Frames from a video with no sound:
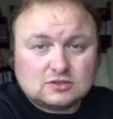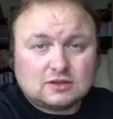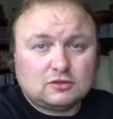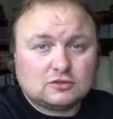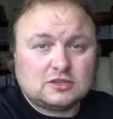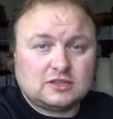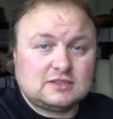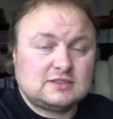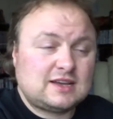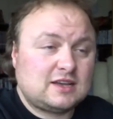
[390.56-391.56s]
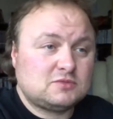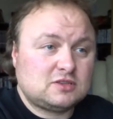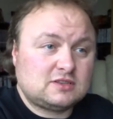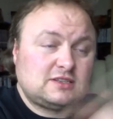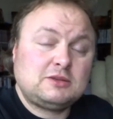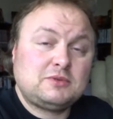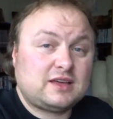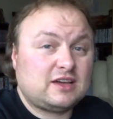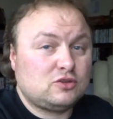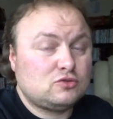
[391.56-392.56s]
So I've looked at the times at the cinema
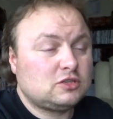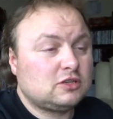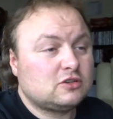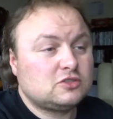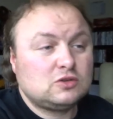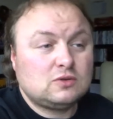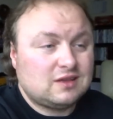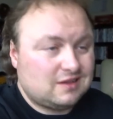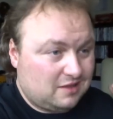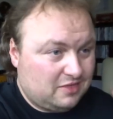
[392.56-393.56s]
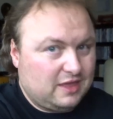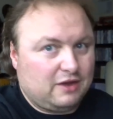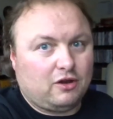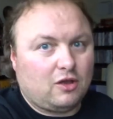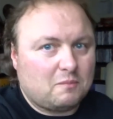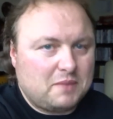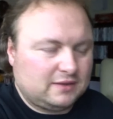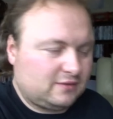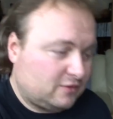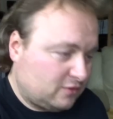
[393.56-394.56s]
that I usually go to. They're a lot
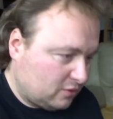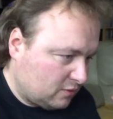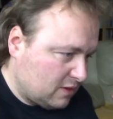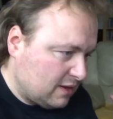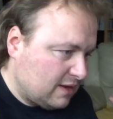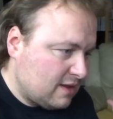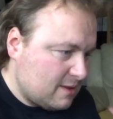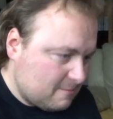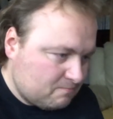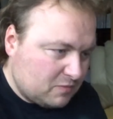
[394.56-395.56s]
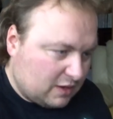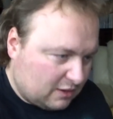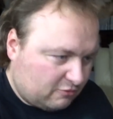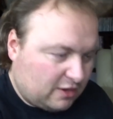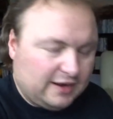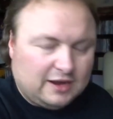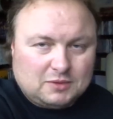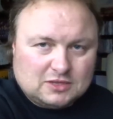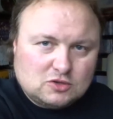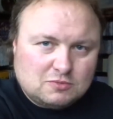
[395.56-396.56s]
better. So right now I'm
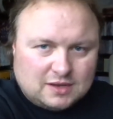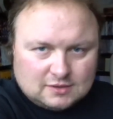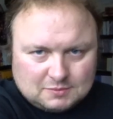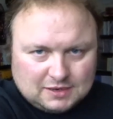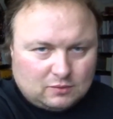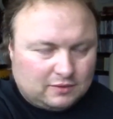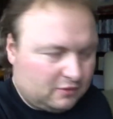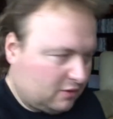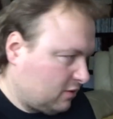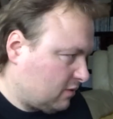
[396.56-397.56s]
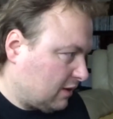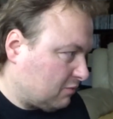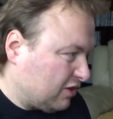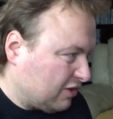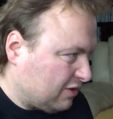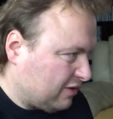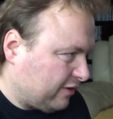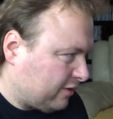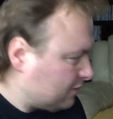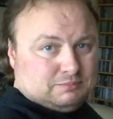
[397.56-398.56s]
in two minds about whether I'm going to go or
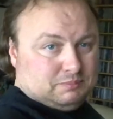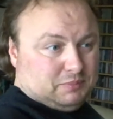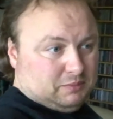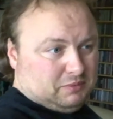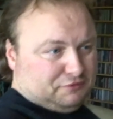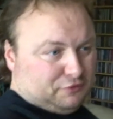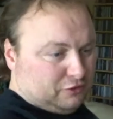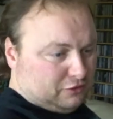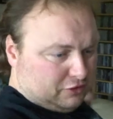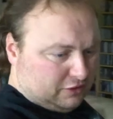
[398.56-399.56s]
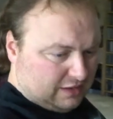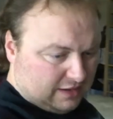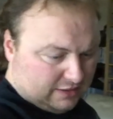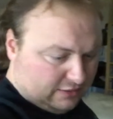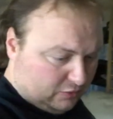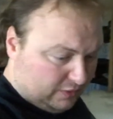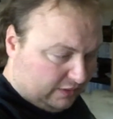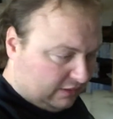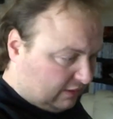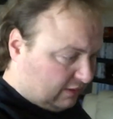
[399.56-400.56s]
not. But before I do
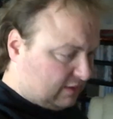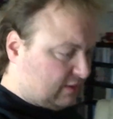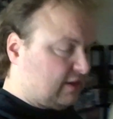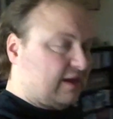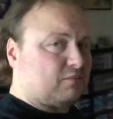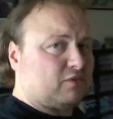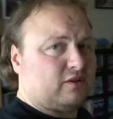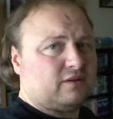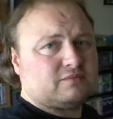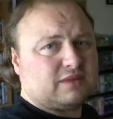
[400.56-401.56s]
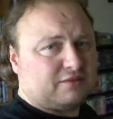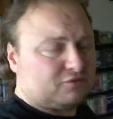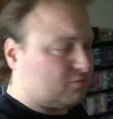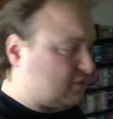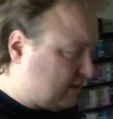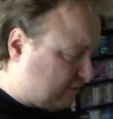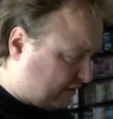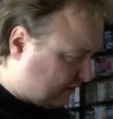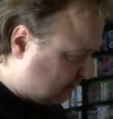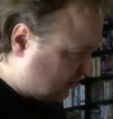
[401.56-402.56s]
anything, I'm going to have some dinner,
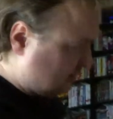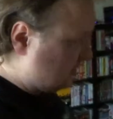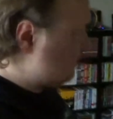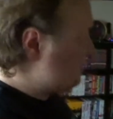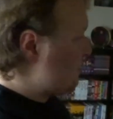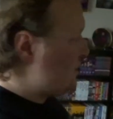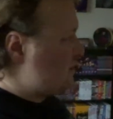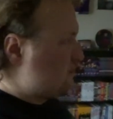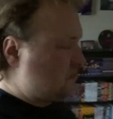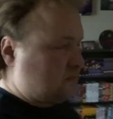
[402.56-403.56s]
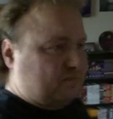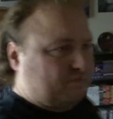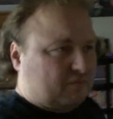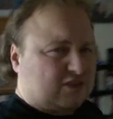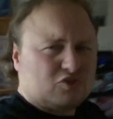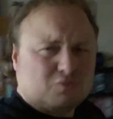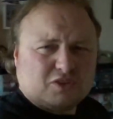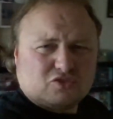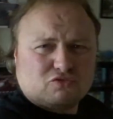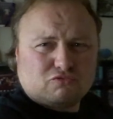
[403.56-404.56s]
I think. My
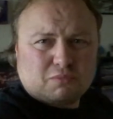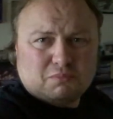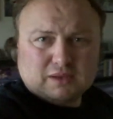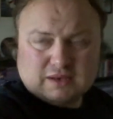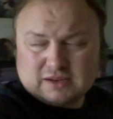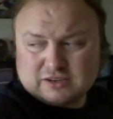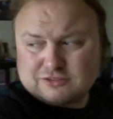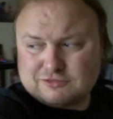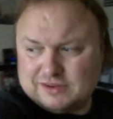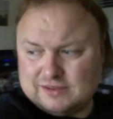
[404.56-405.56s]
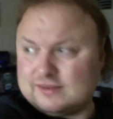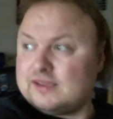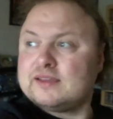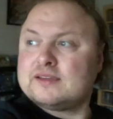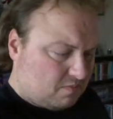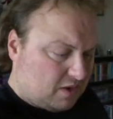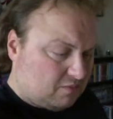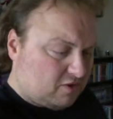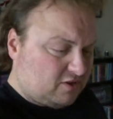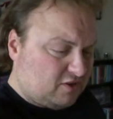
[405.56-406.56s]
stomach's grumbling like crazy. But I'm
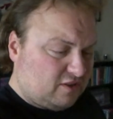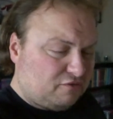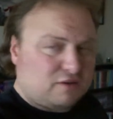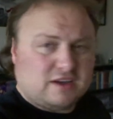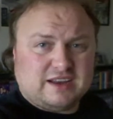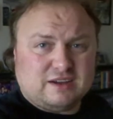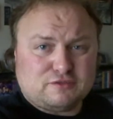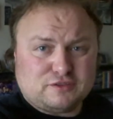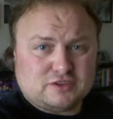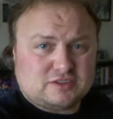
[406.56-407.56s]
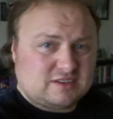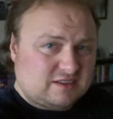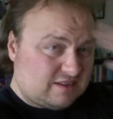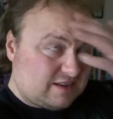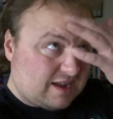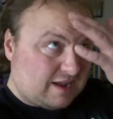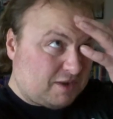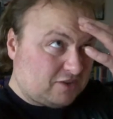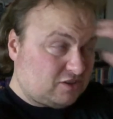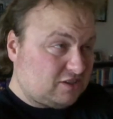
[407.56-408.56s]
going to turn the fire down first. I'm
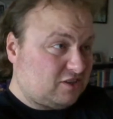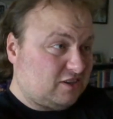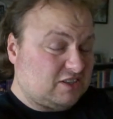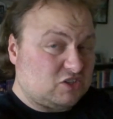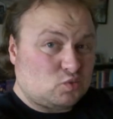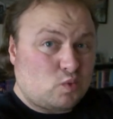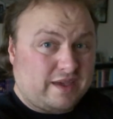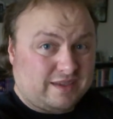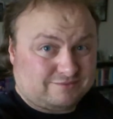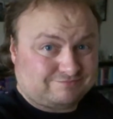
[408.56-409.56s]
actually starting to sweat.